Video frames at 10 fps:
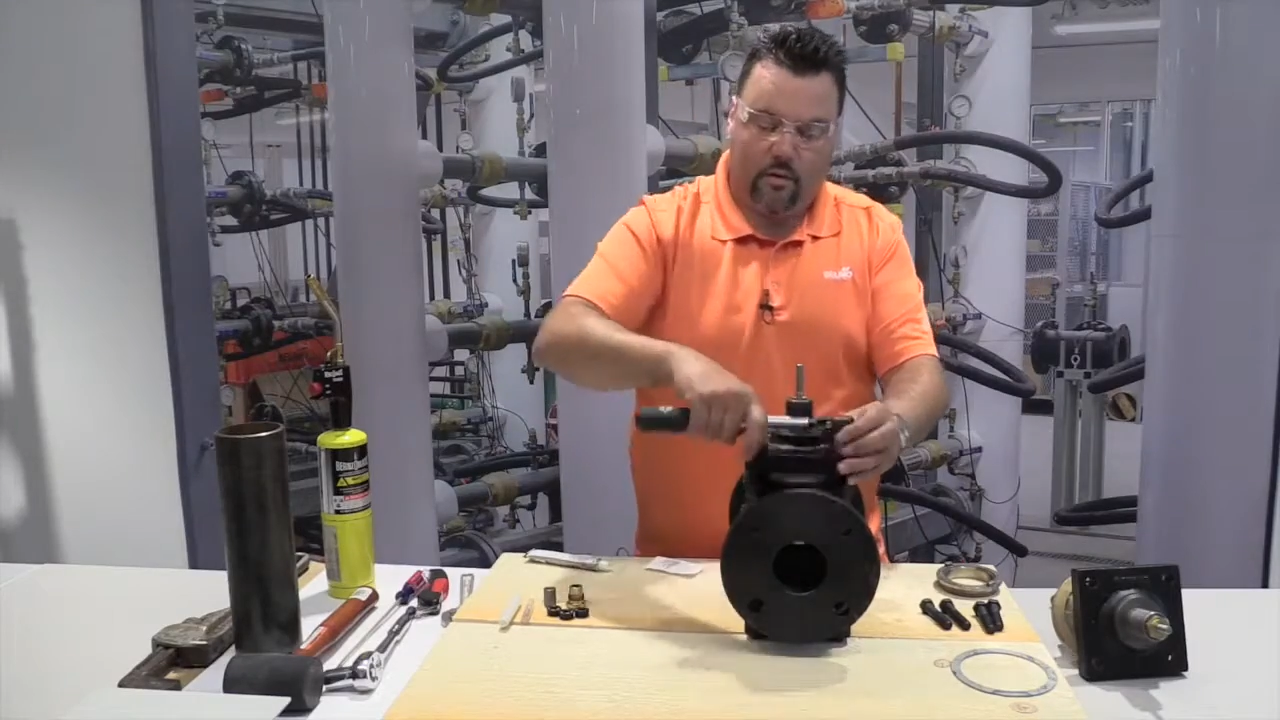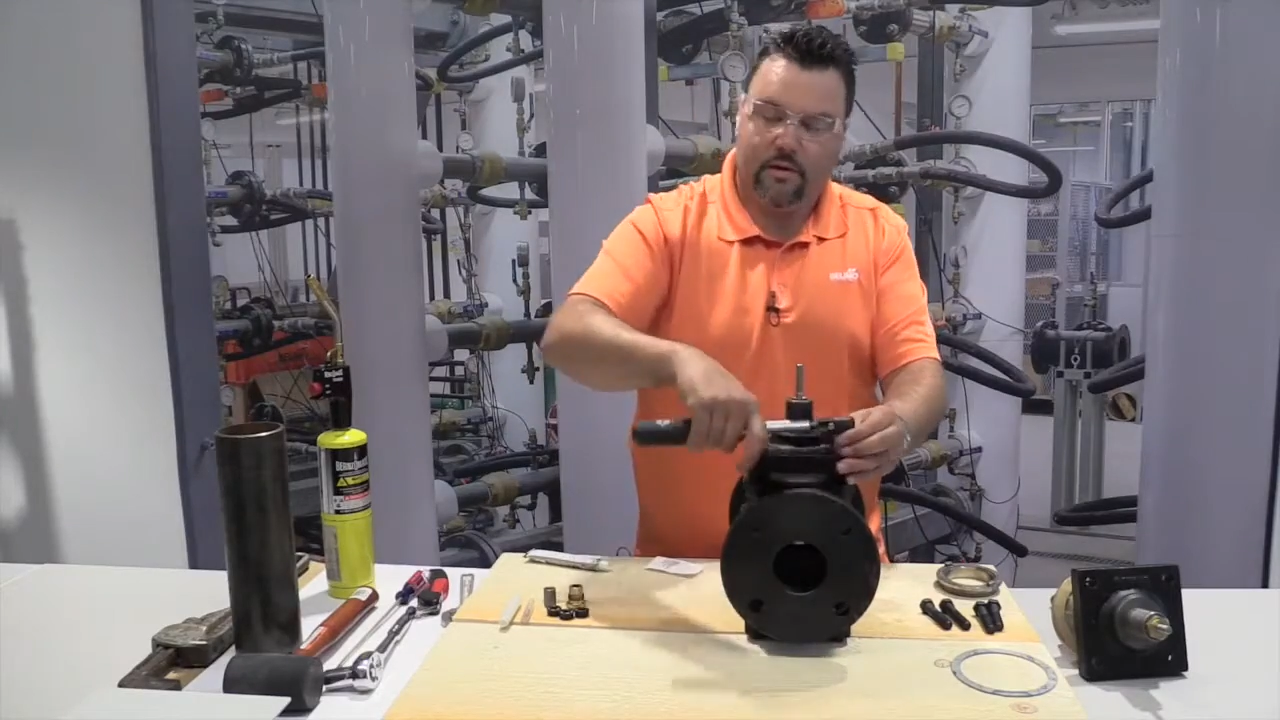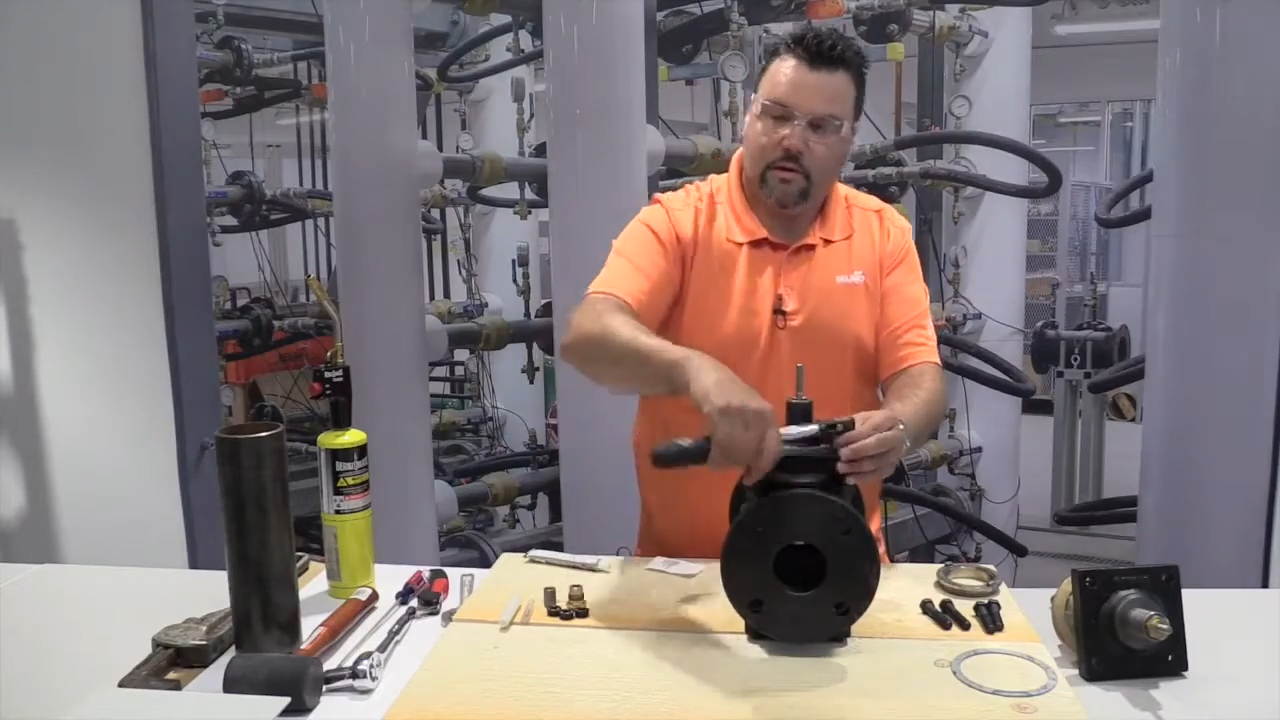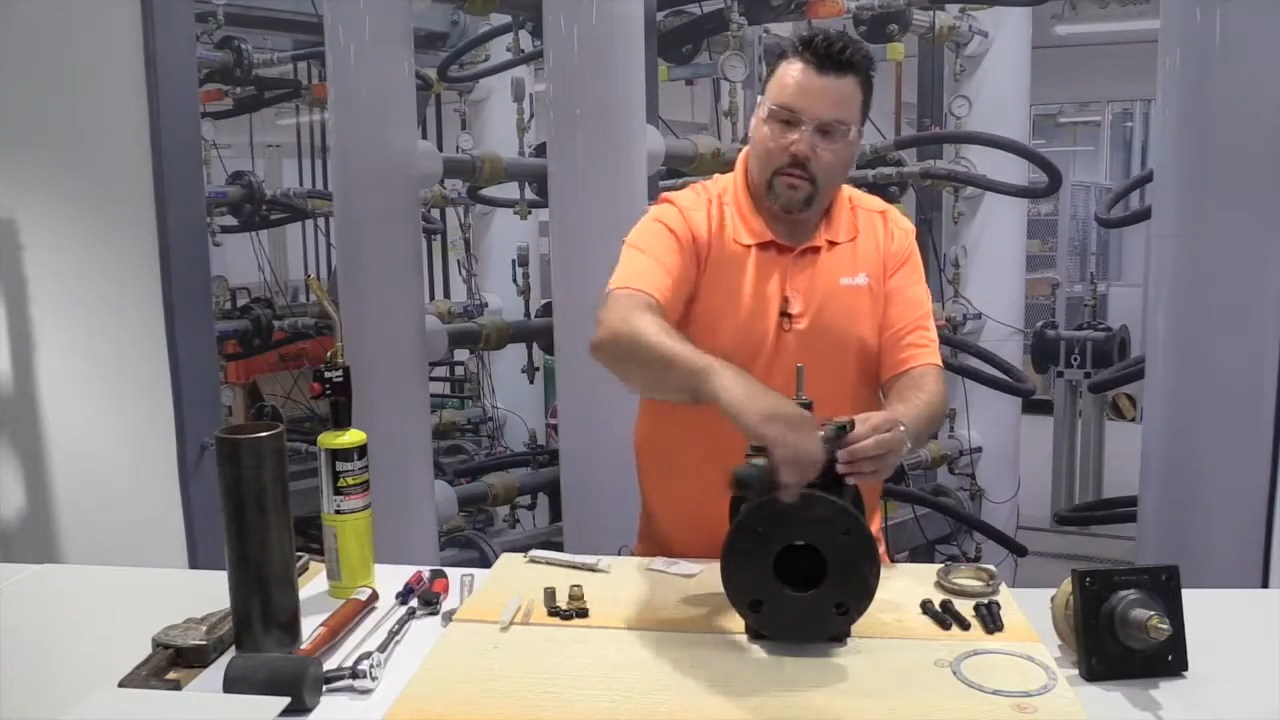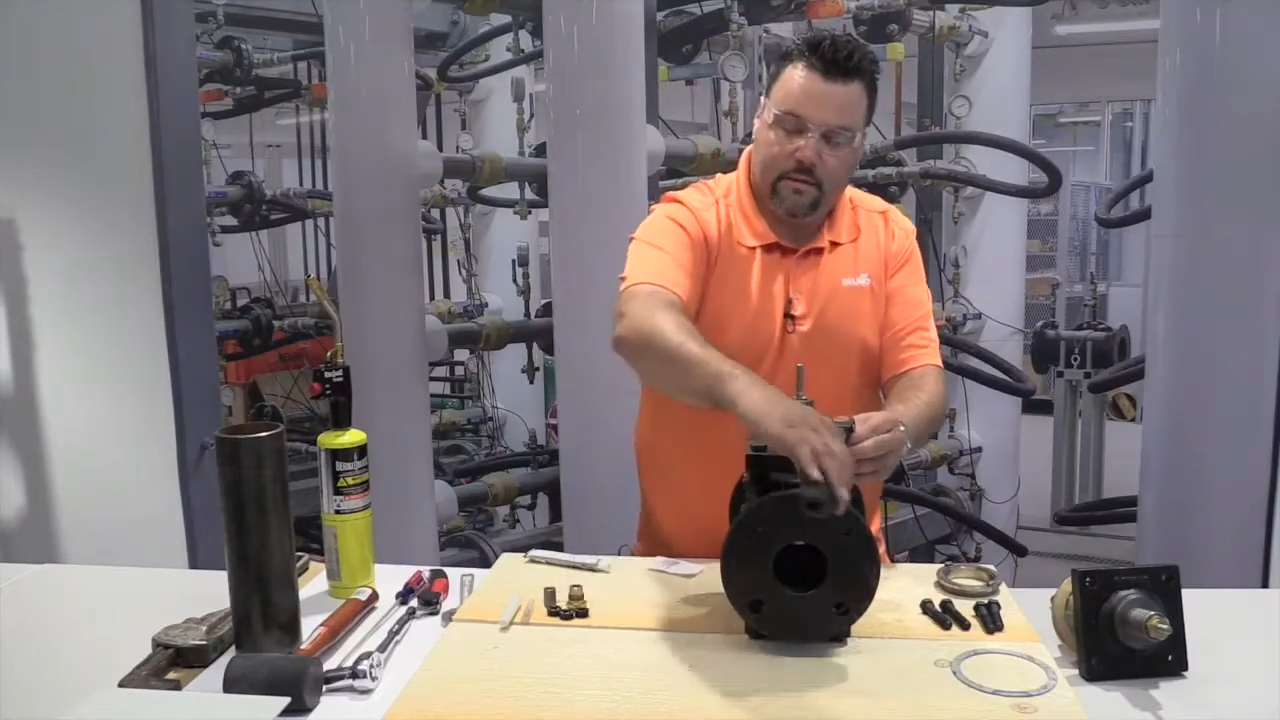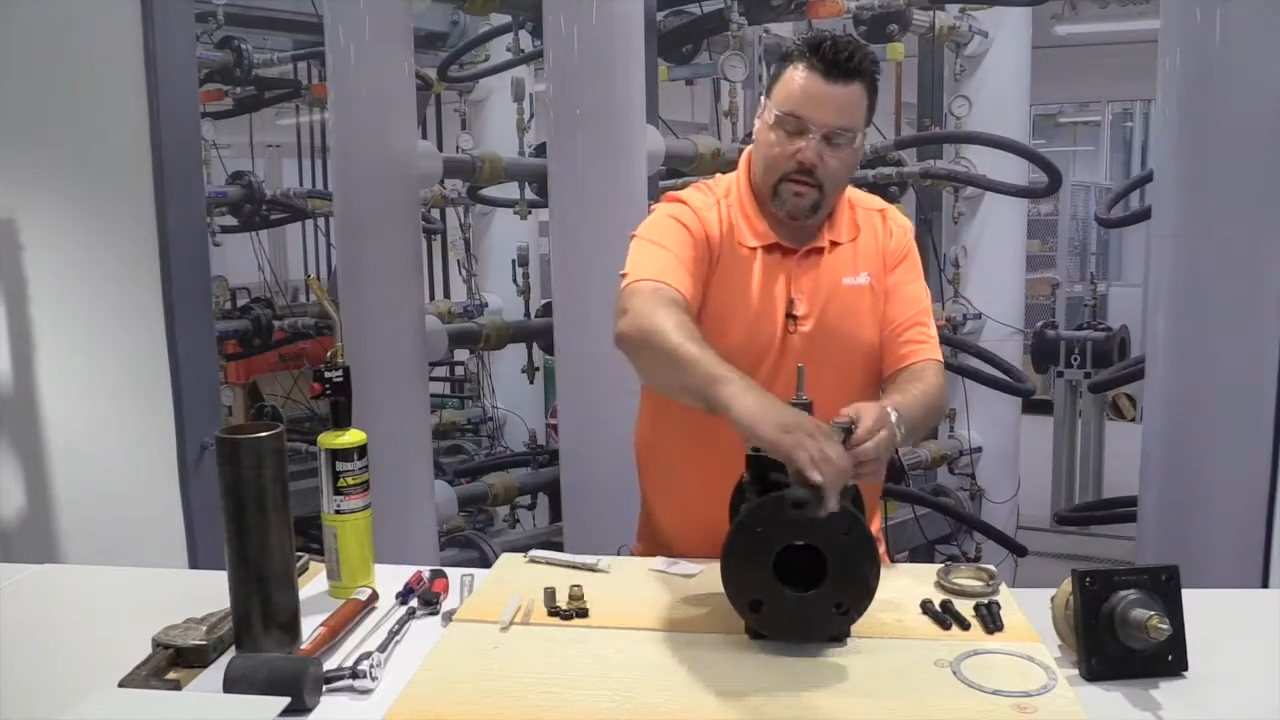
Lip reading: wrench comes